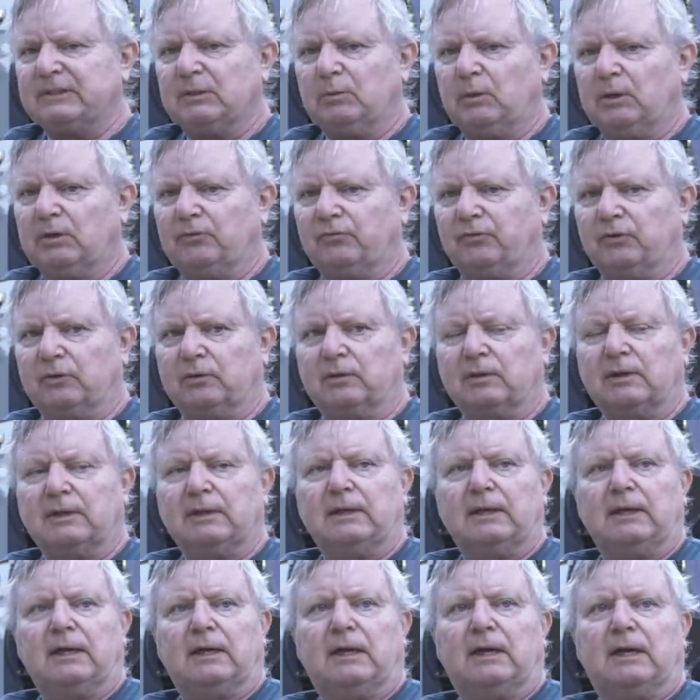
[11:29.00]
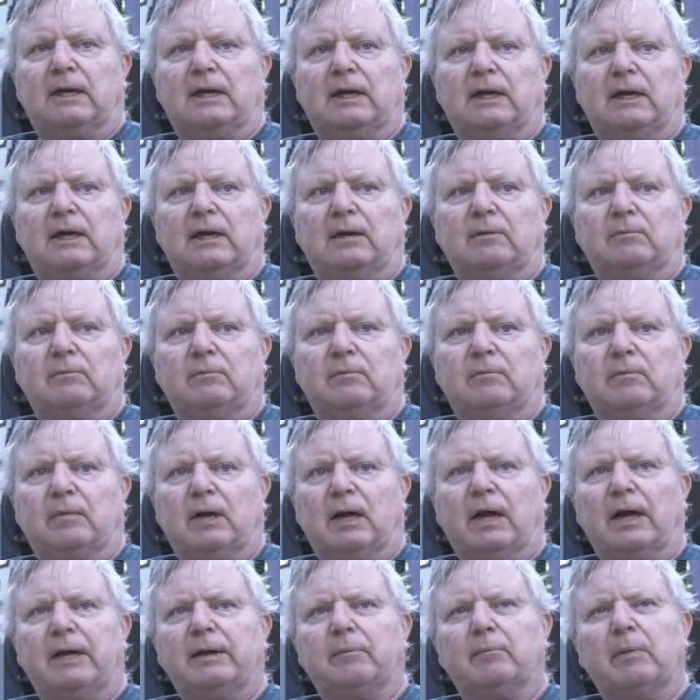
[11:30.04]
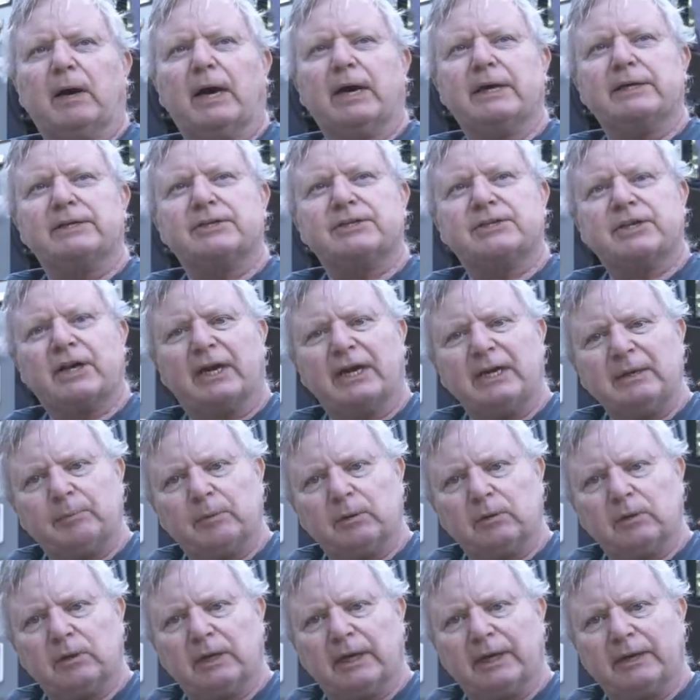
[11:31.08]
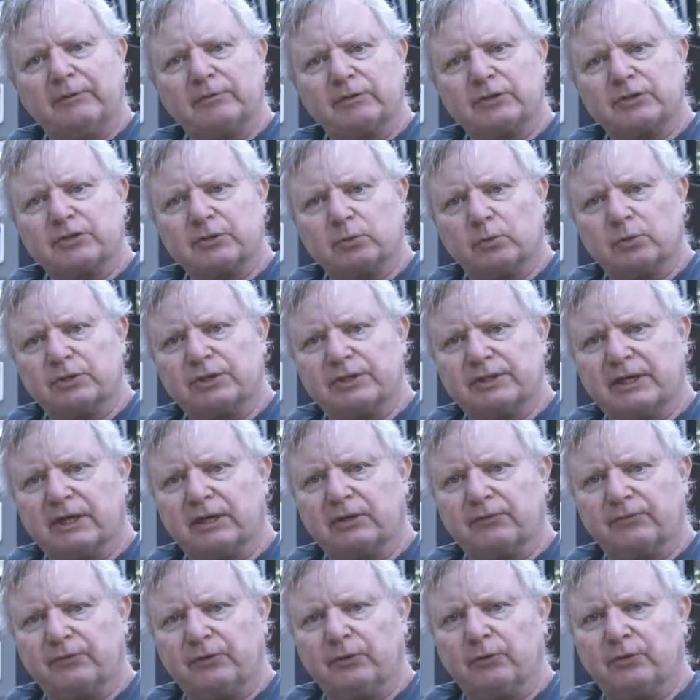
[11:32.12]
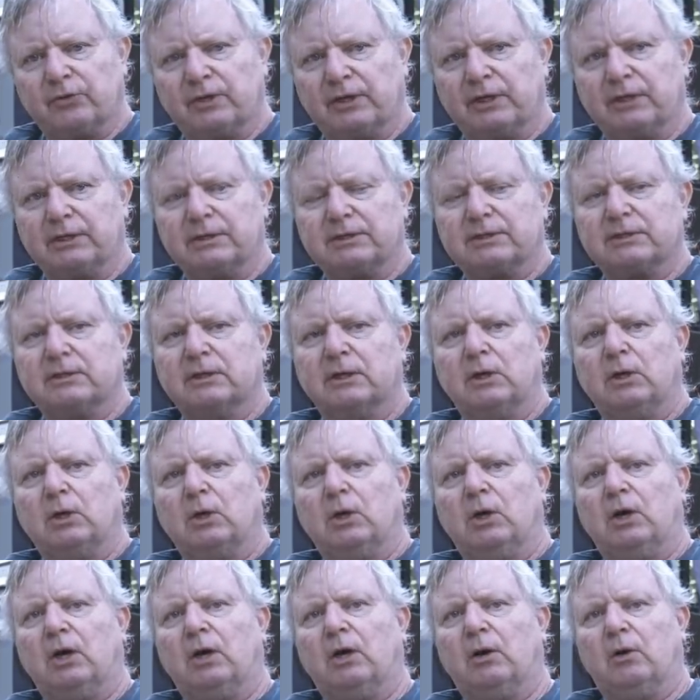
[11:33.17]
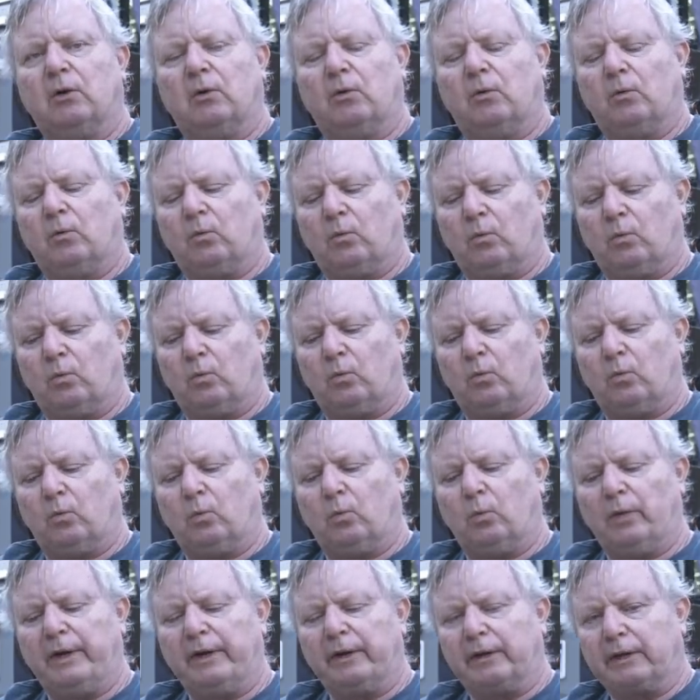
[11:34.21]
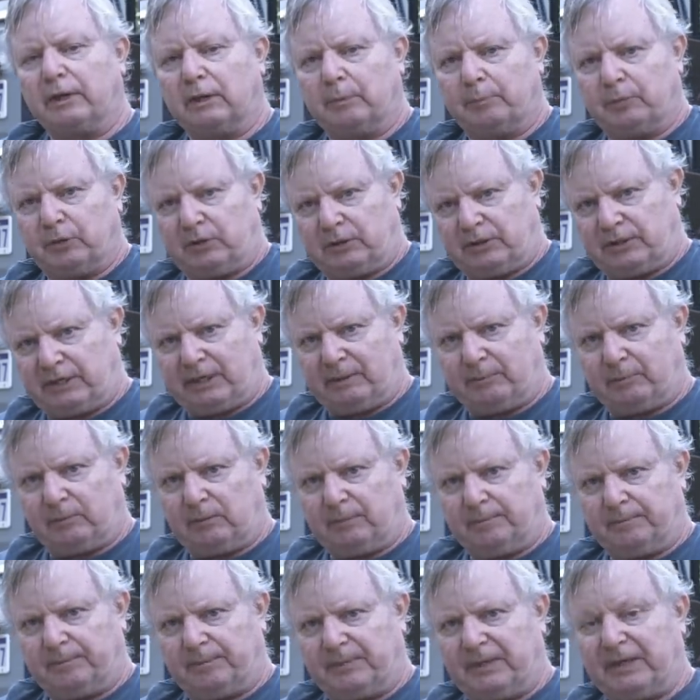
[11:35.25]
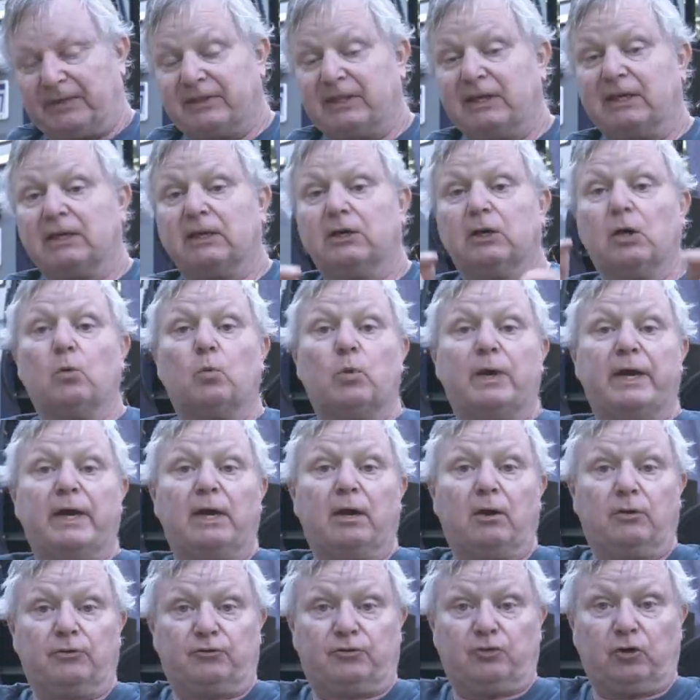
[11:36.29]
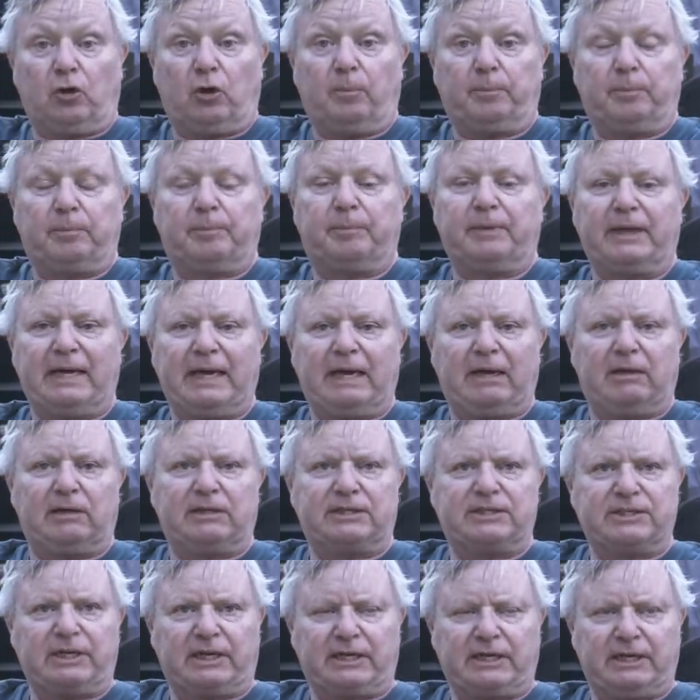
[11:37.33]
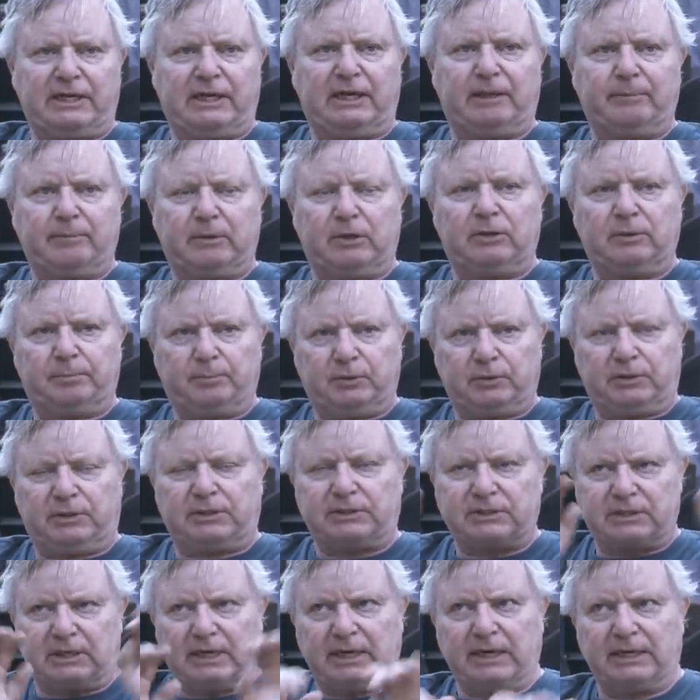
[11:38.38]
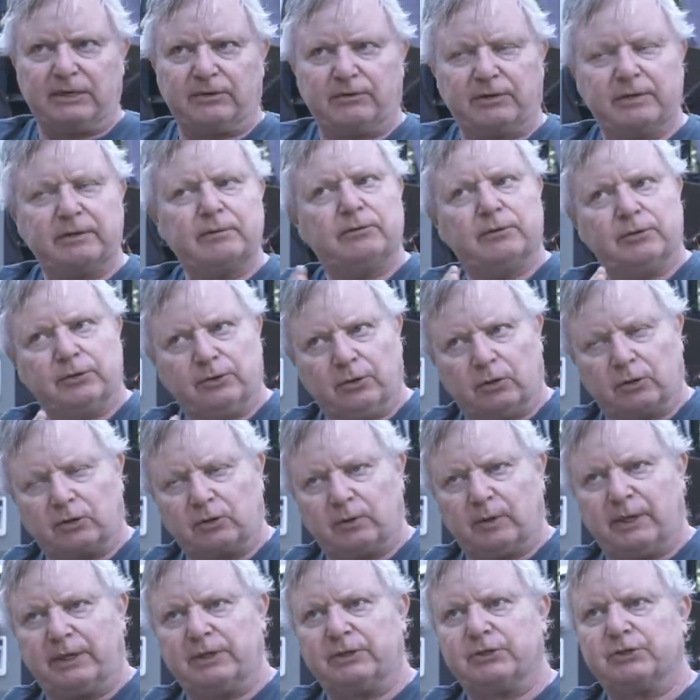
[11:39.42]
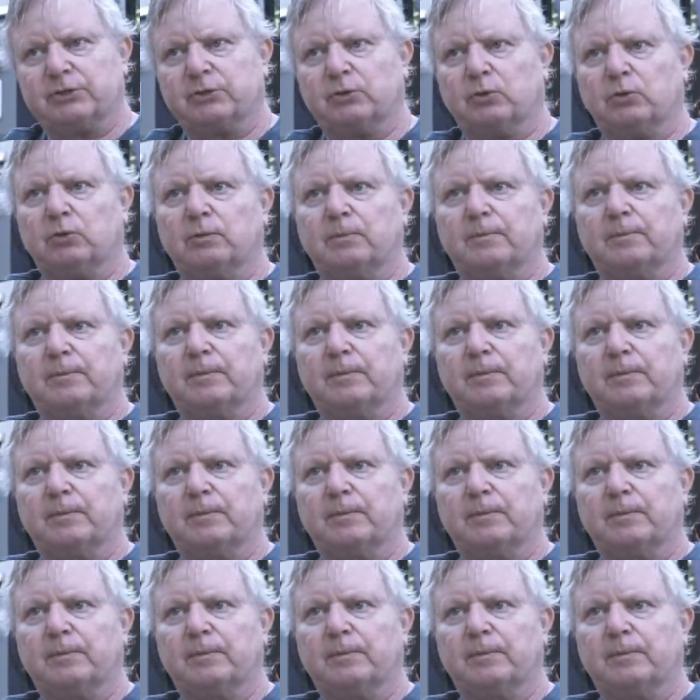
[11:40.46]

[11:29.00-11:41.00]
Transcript: Wonderful. On my table, I haven't sorted out a few things. Where I'm going to put the table. I think I know where on top, but how exactly I'm going to put the slider in, not quite sure.